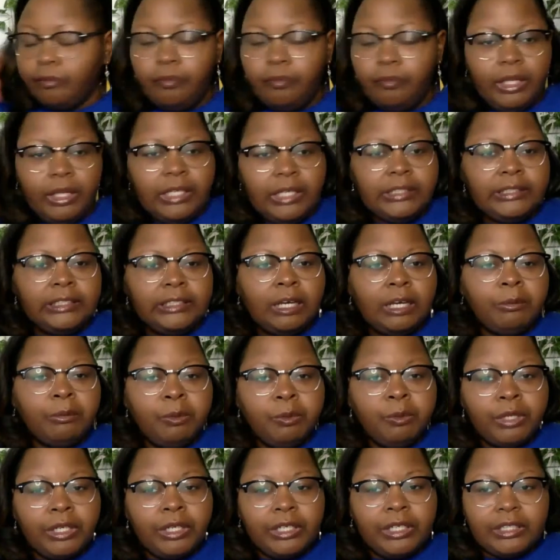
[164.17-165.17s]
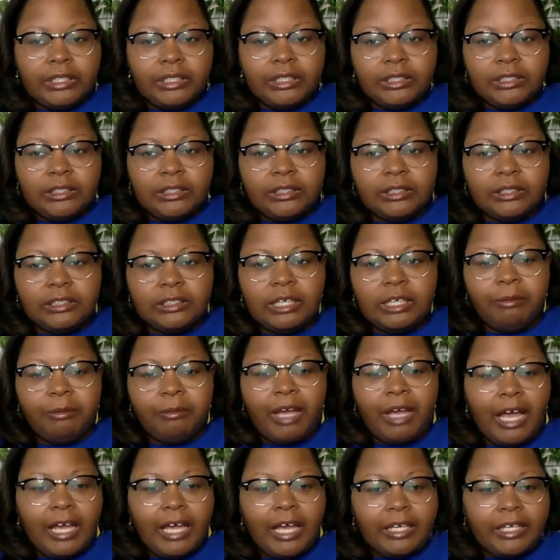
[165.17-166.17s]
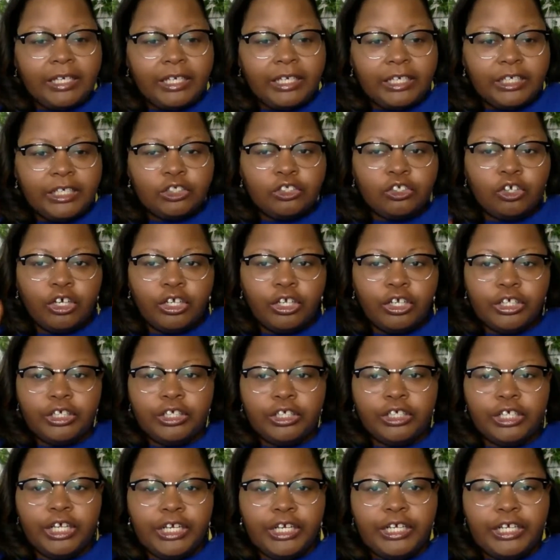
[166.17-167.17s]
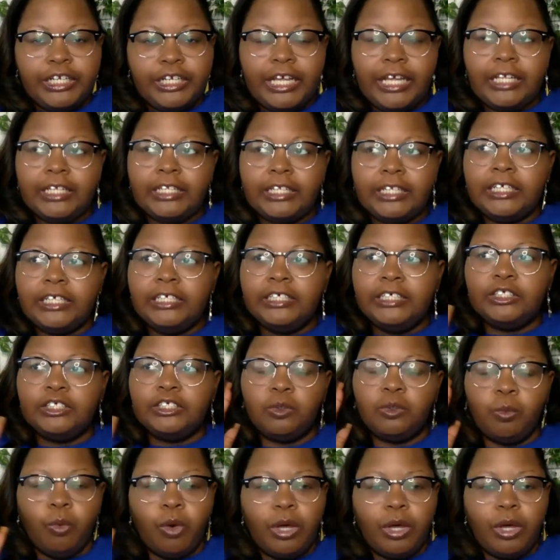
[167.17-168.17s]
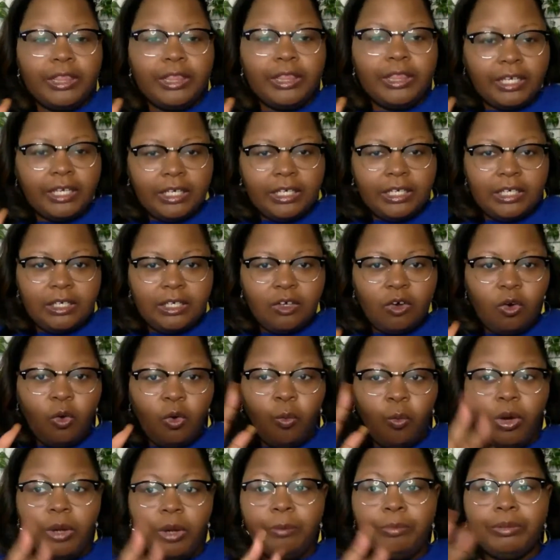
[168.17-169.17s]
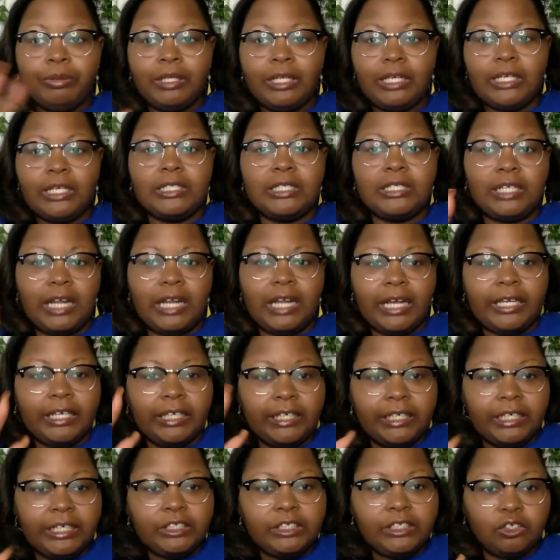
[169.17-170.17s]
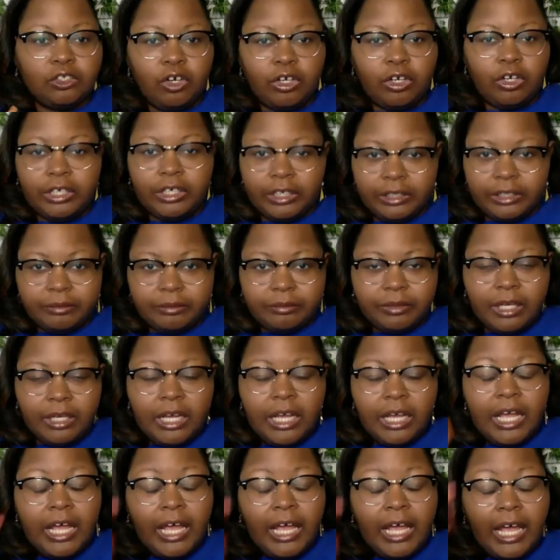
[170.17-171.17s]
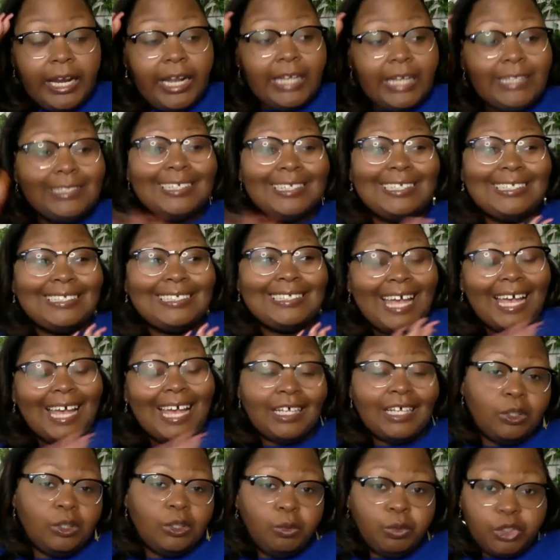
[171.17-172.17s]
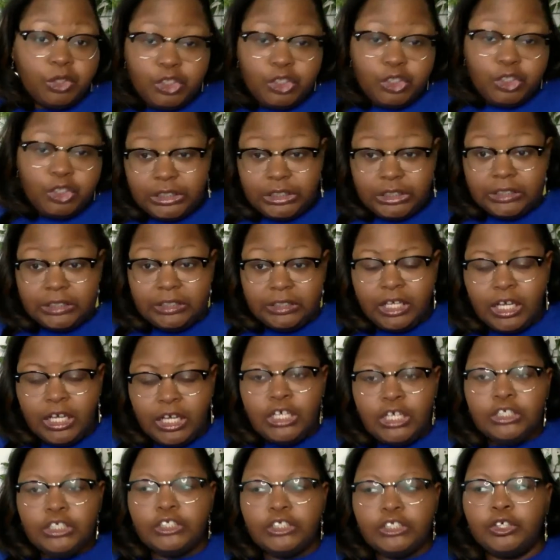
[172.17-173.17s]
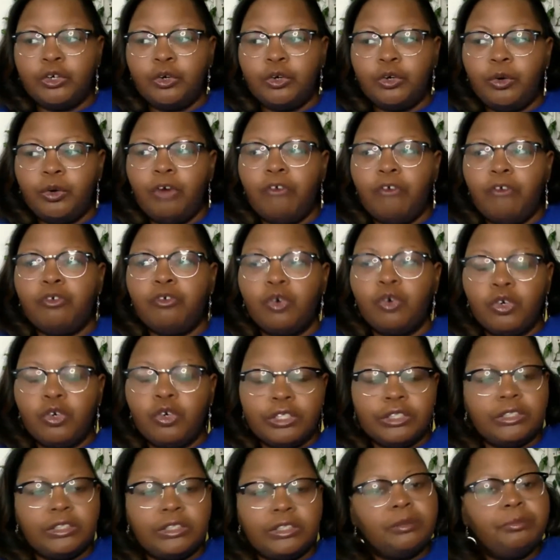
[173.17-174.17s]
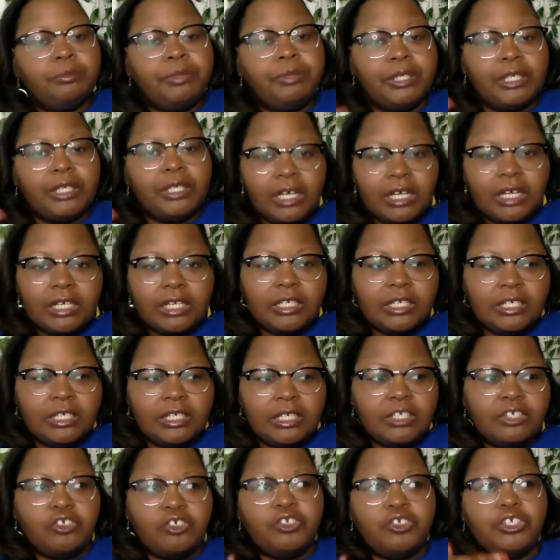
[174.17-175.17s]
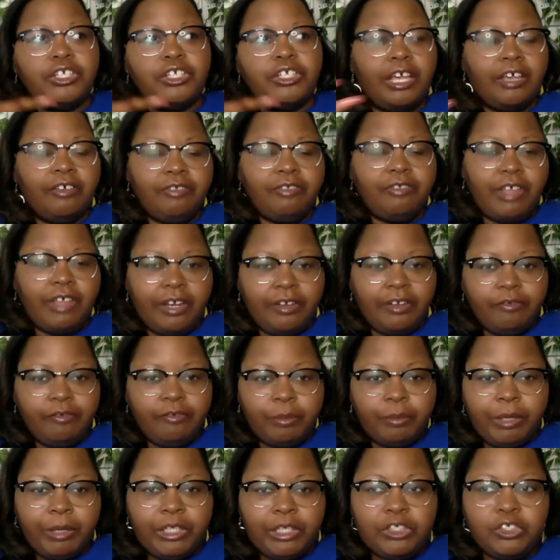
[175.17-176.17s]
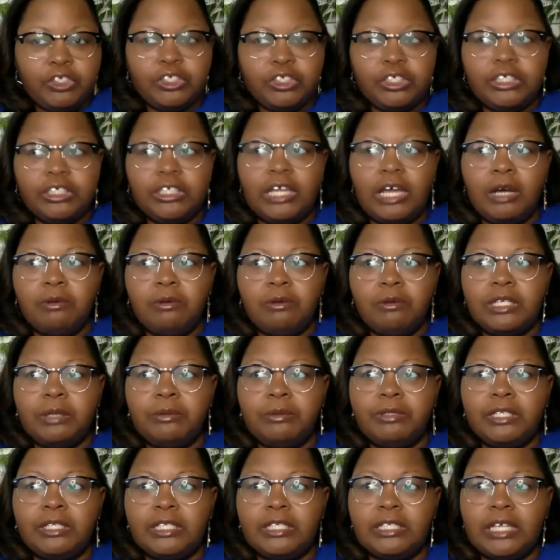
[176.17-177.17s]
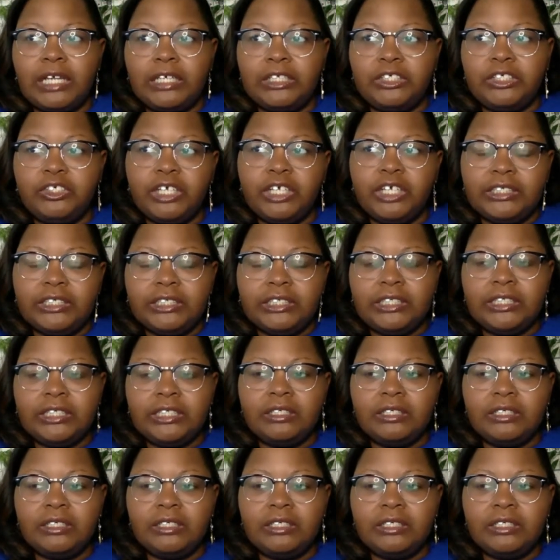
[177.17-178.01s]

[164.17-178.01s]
Tell me what it is. Tell me how I can get started, and at least one thing or one place that I can get started in. And that's exactly what she did. So, of course, because she gave that information, I was able to digest it.